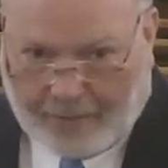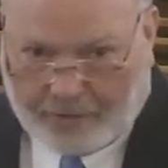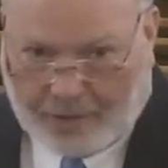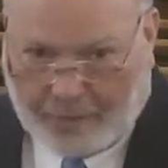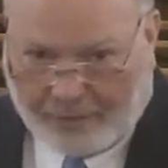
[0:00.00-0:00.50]
And
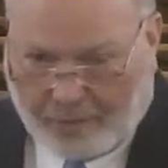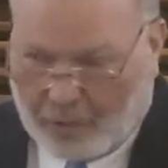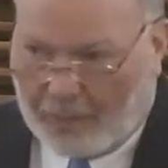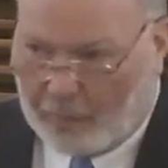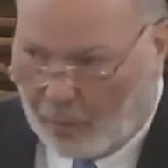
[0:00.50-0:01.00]
some of them
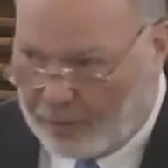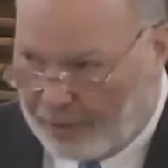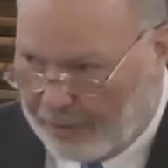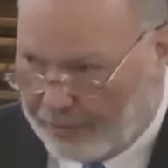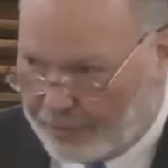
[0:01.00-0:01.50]
brought more
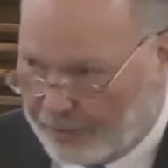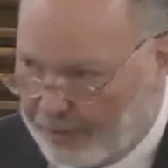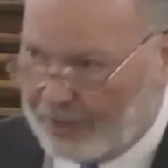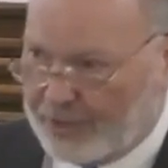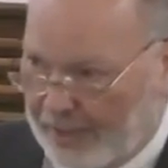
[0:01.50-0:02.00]
than others, and
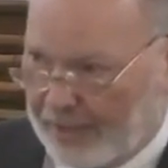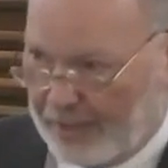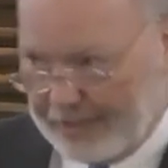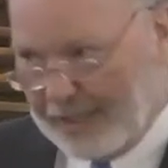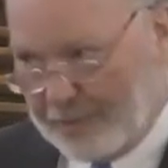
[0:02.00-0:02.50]
they sat
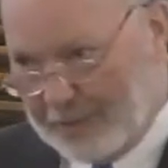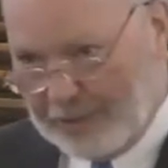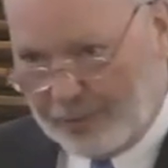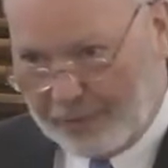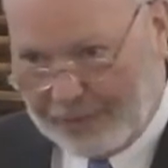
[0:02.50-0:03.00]
down and had a
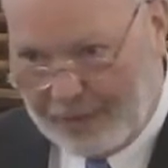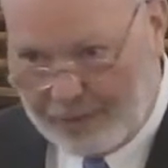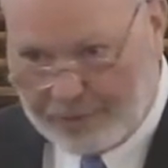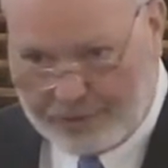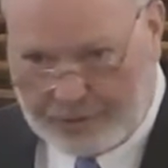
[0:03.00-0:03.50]
meal with
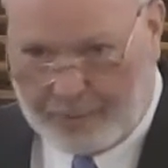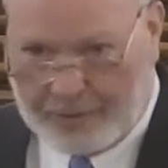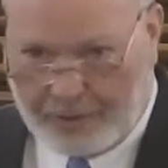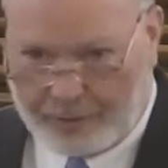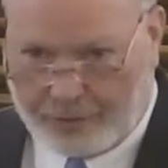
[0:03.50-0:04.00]
theirs, and
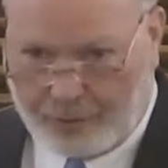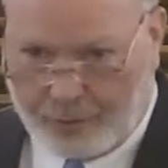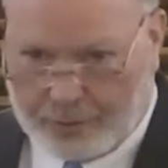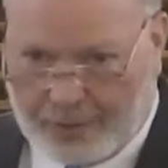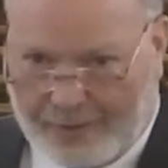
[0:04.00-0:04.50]
somebody else who
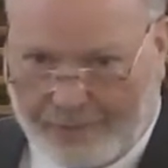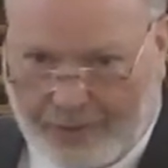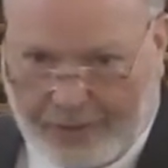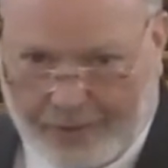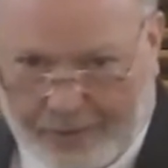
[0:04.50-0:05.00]
was not
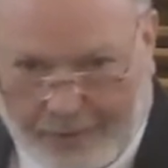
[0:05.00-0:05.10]
very